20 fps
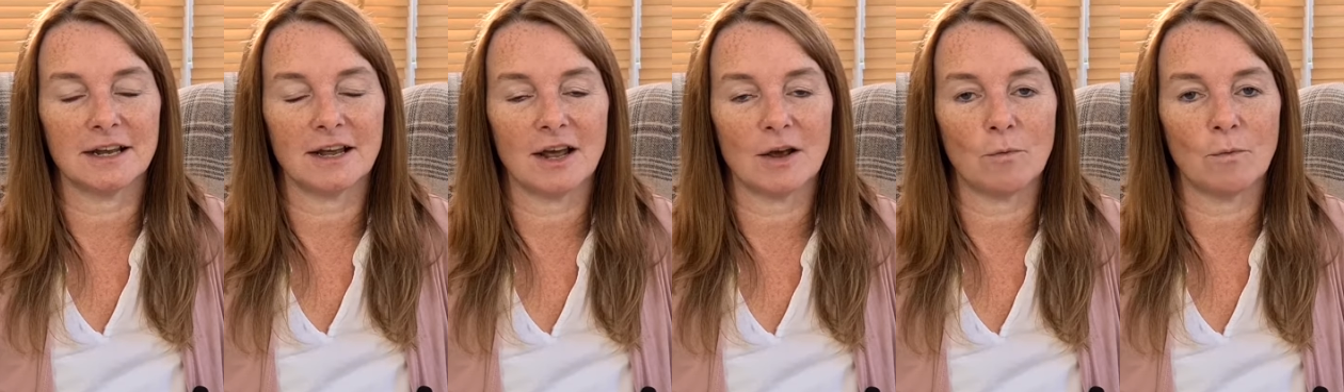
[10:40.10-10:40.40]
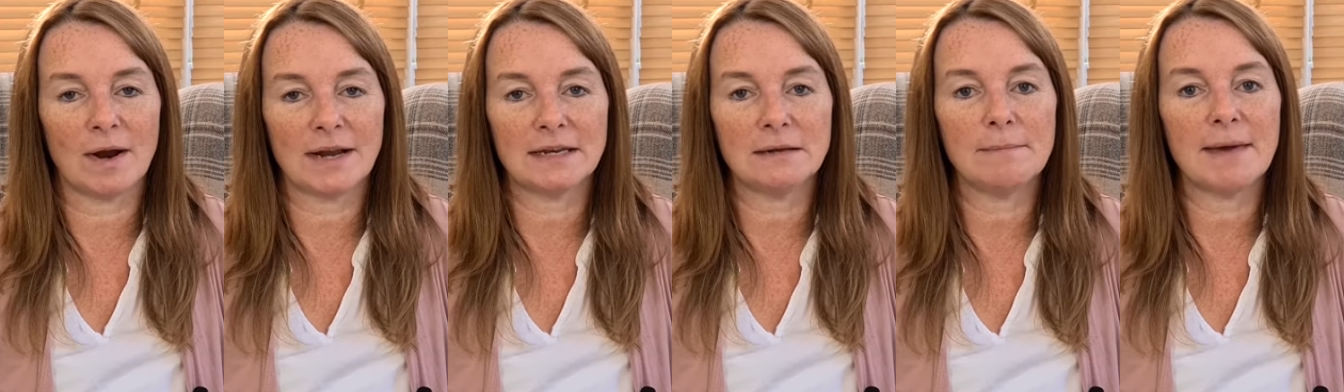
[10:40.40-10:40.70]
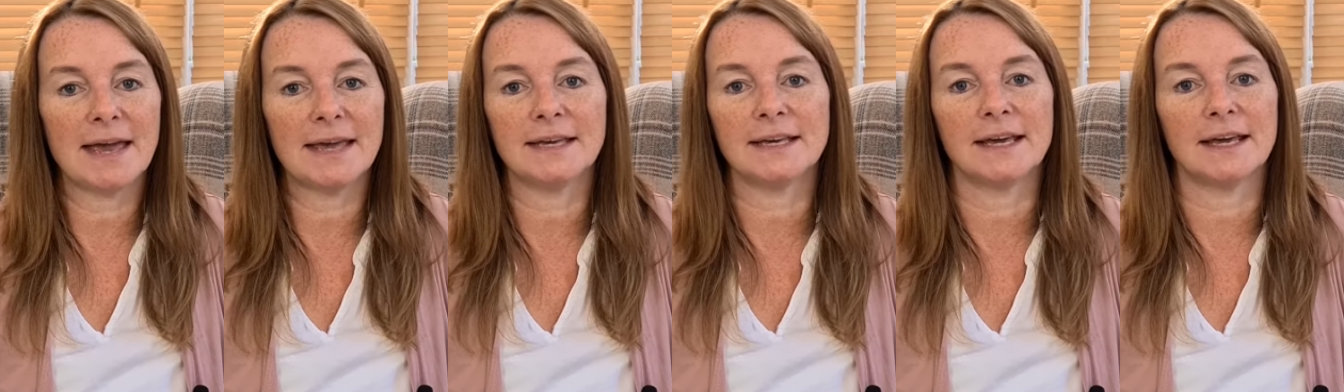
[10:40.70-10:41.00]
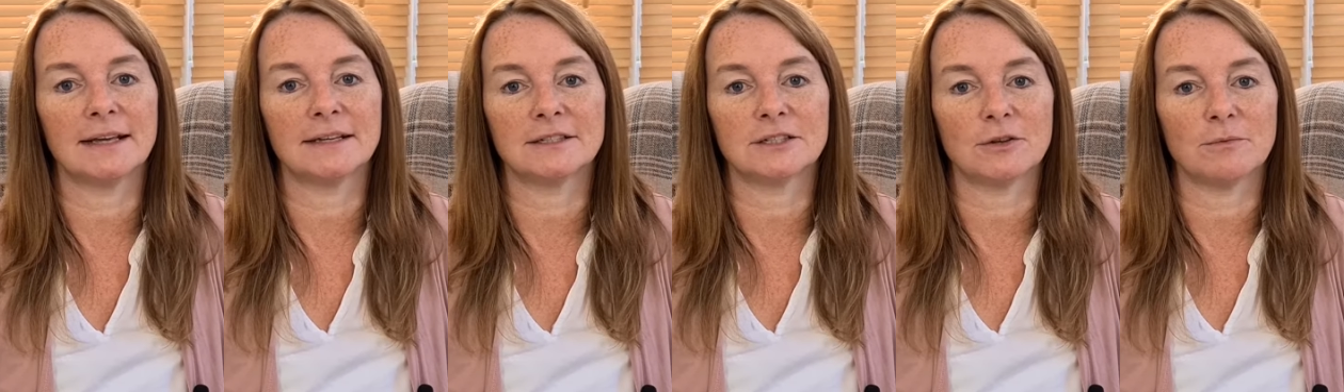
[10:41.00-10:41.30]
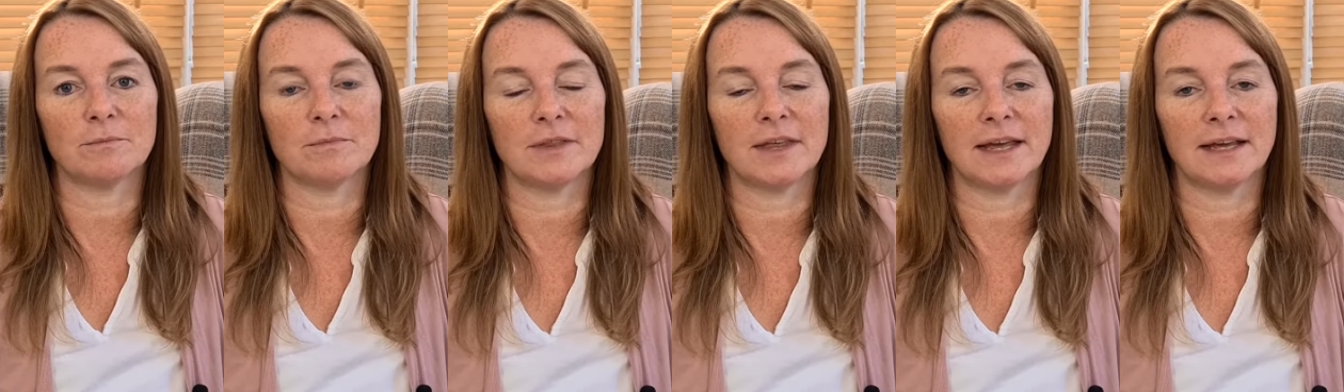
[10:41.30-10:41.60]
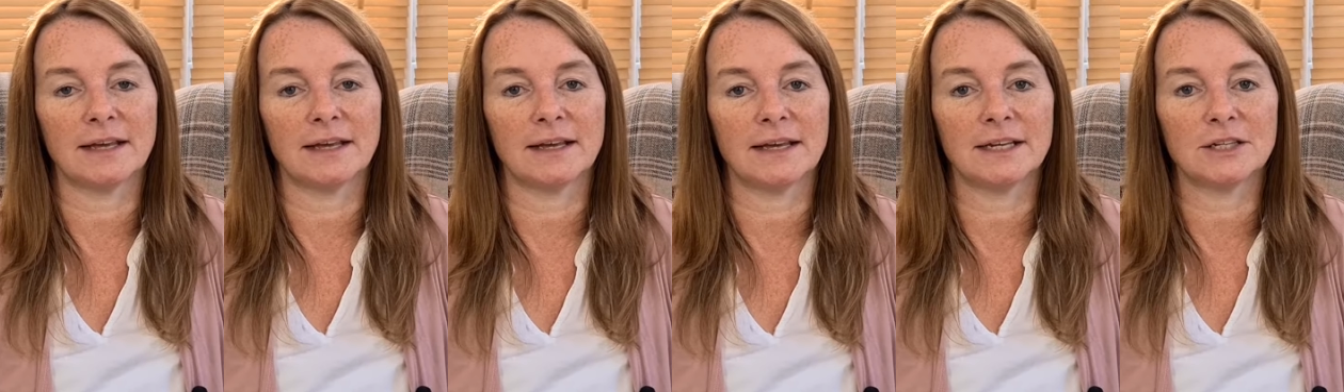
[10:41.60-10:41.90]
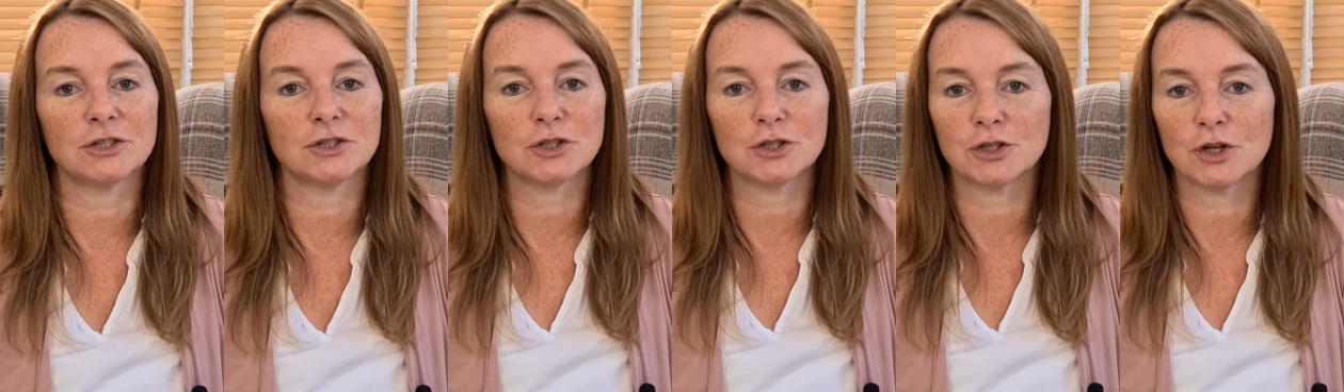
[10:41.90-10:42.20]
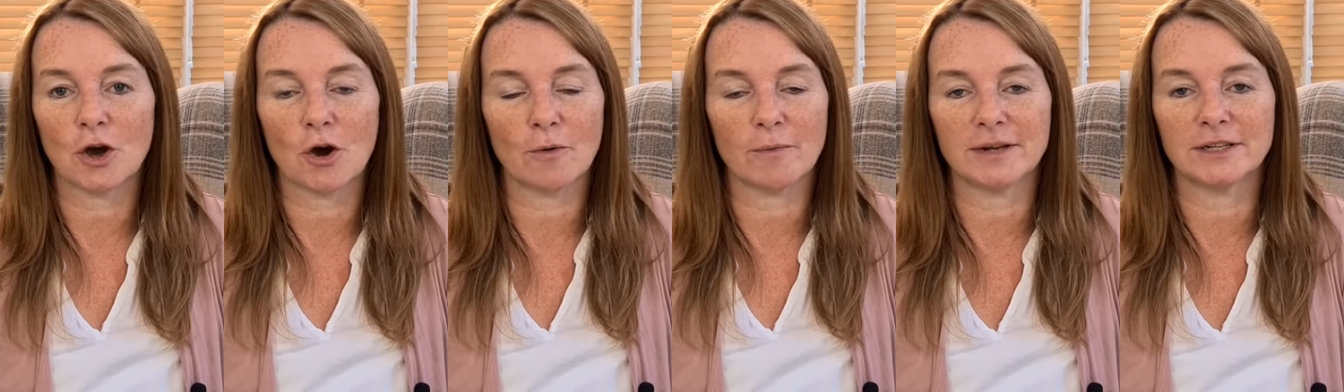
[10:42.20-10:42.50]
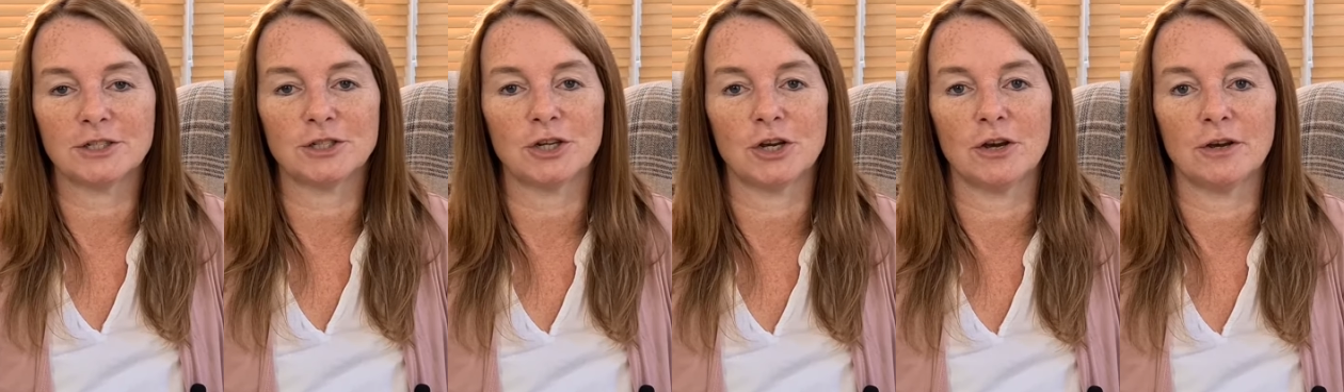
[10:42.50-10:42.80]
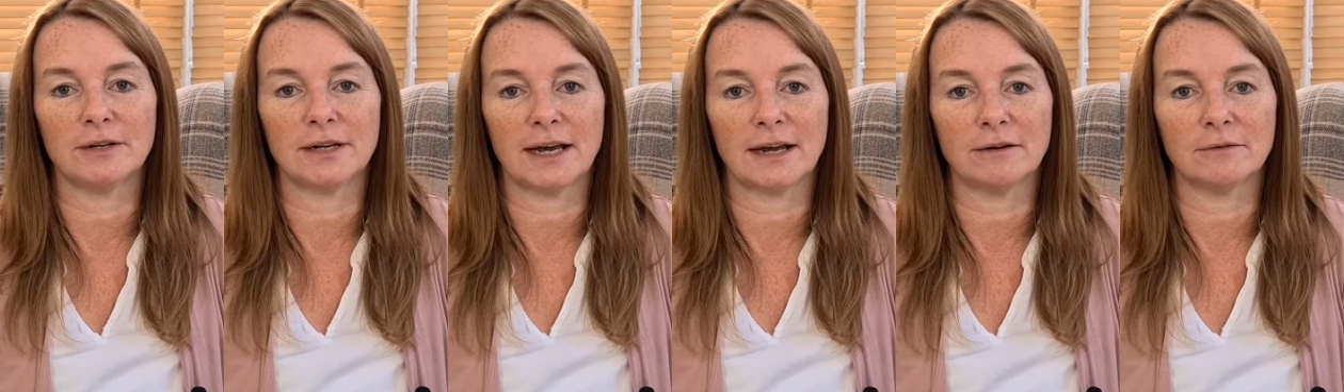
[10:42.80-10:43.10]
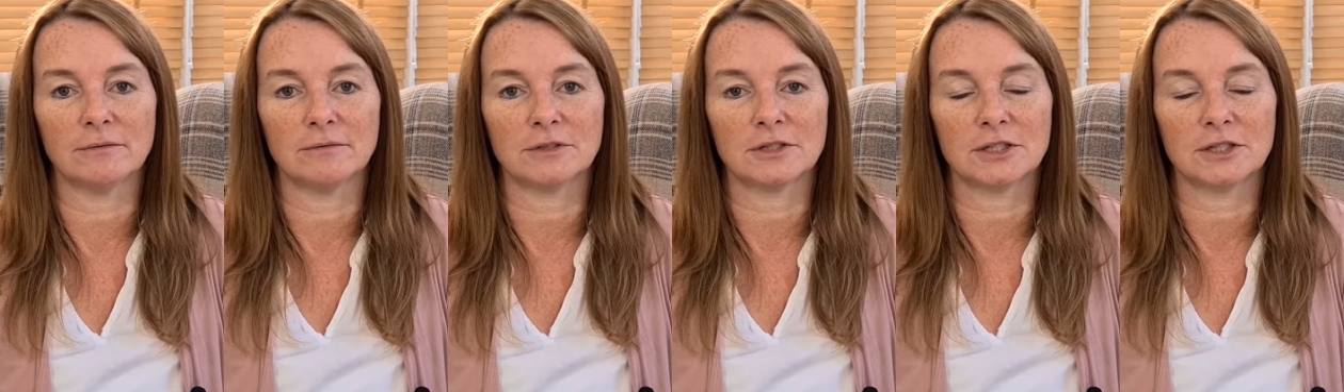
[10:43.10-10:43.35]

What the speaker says: when you're making something, it doesn't always turn out